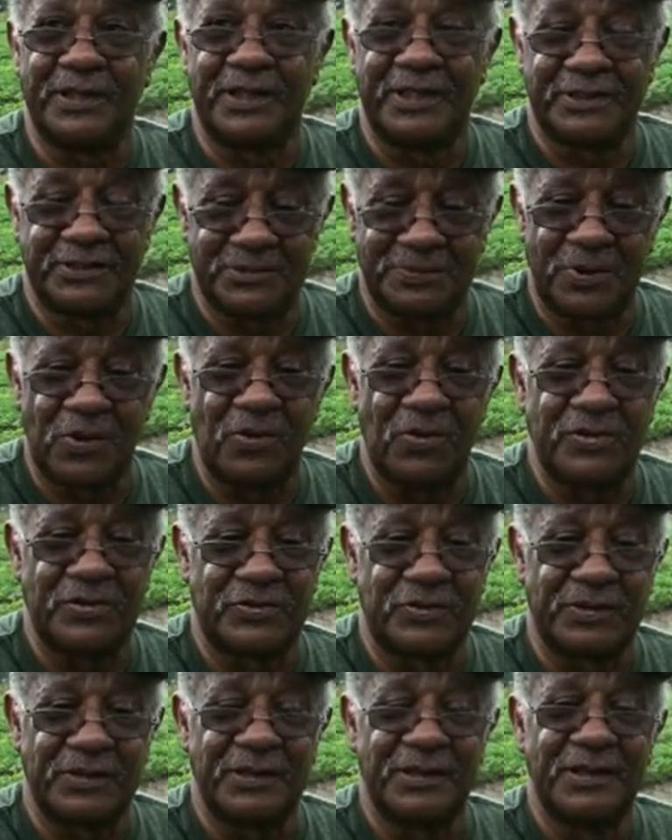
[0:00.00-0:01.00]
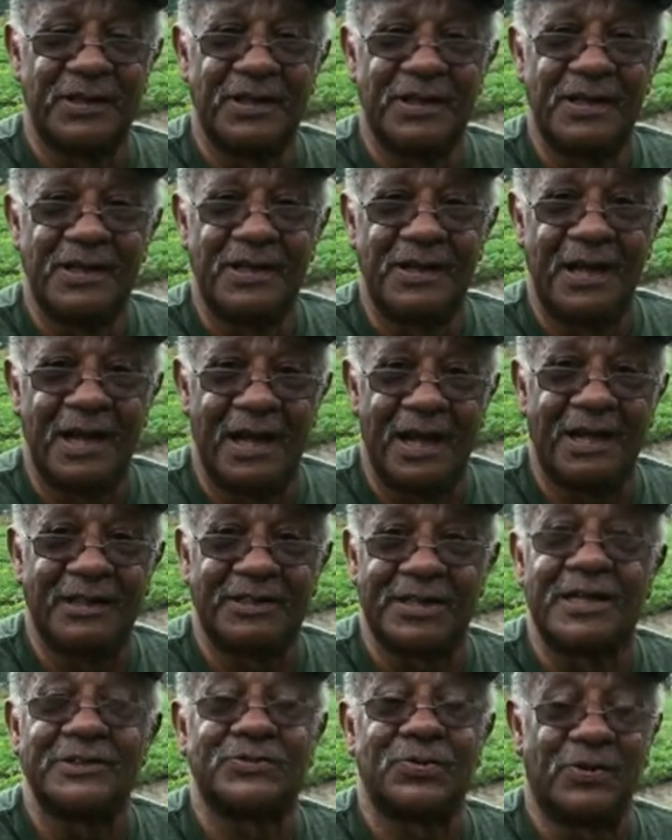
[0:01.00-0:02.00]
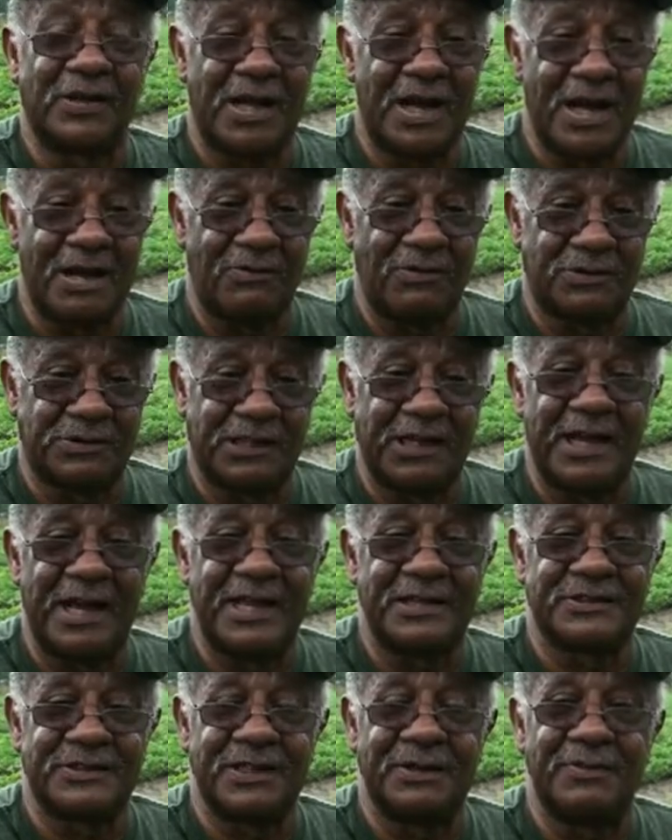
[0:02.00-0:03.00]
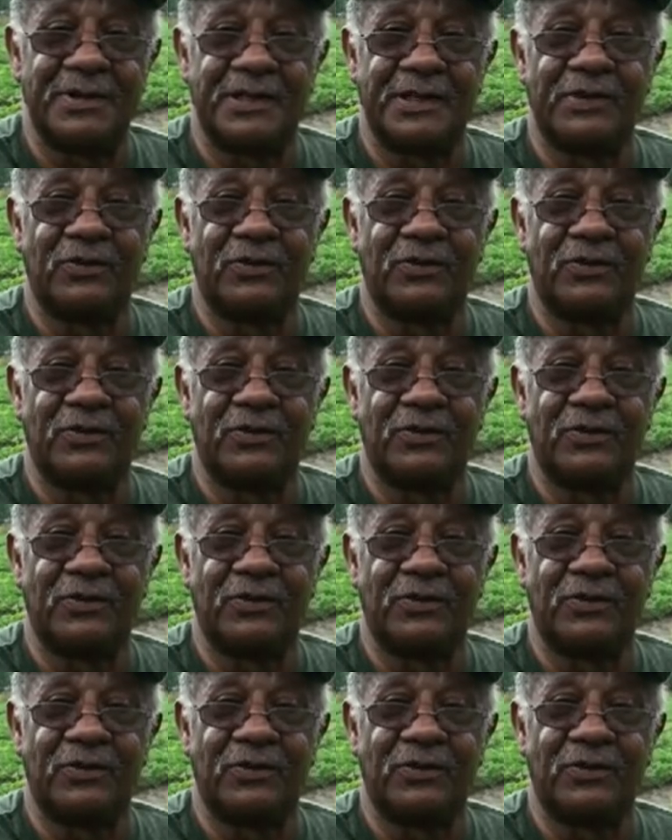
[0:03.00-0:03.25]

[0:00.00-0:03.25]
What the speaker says: It's poetry. That's what I would class them in,